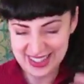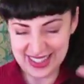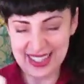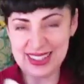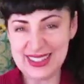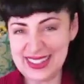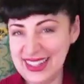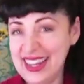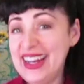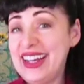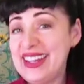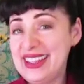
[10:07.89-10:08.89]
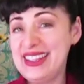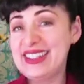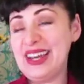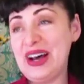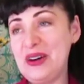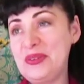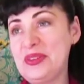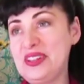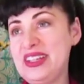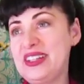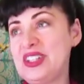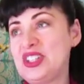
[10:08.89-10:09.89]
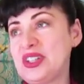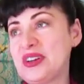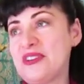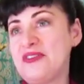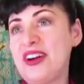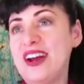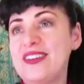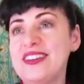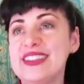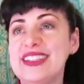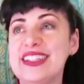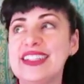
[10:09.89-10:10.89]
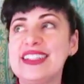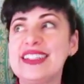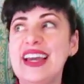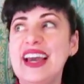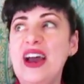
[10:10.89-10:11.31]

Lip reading: these Aquilina sugar fragrances,